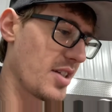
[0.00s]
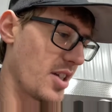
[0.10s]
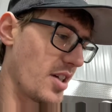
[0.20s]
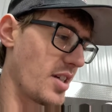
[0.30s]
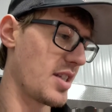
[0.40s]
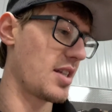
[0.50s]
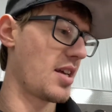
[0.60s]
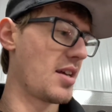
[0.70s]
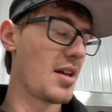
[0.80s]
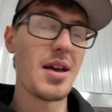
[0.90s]
Should have just
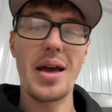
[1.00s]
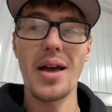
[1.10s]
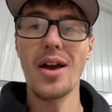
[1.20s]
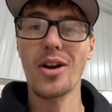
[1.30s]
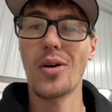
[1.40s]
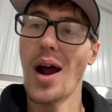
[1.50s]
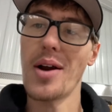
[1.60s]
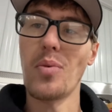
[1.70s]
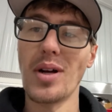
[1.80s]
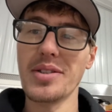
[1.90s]

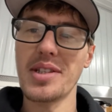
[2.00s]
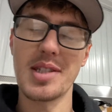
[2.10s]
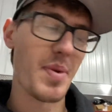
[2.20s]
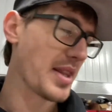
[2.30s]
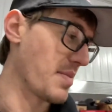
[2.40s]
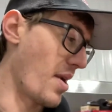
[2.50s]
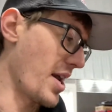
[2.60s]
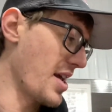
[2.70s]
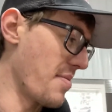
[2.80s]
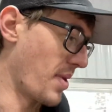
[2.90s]
cried once and spent the
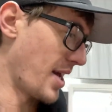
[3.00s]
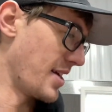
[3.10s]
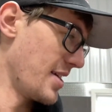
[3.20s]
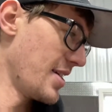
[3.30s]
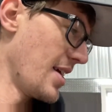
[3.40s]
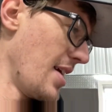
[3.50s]
money, but I didn't.